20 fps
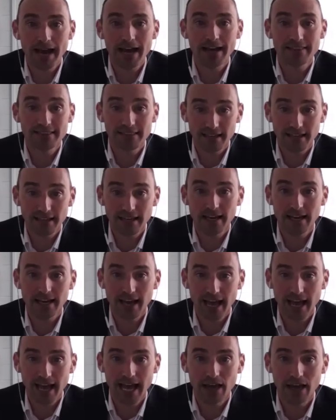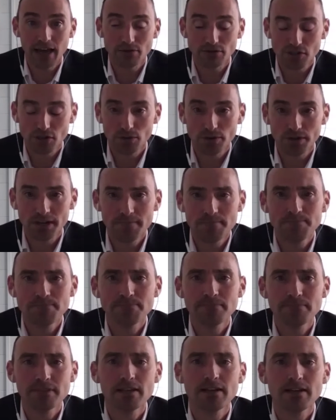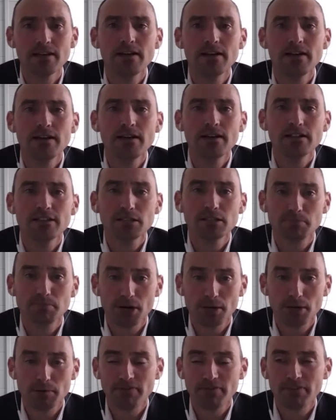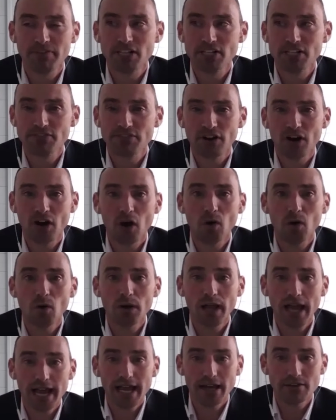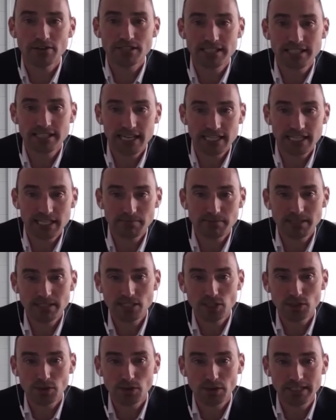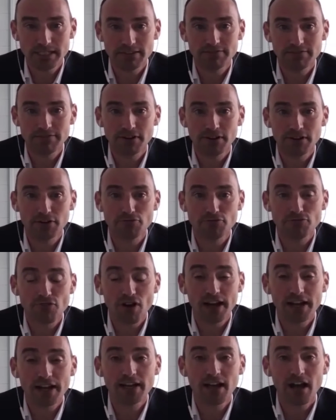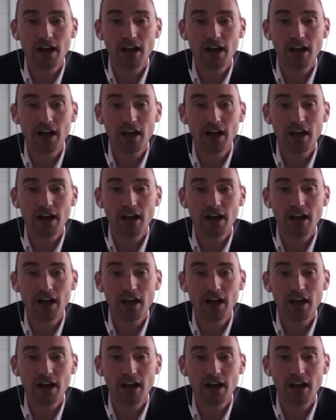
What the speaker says: and the householder. The programme provides for a whole house assessment to identify the right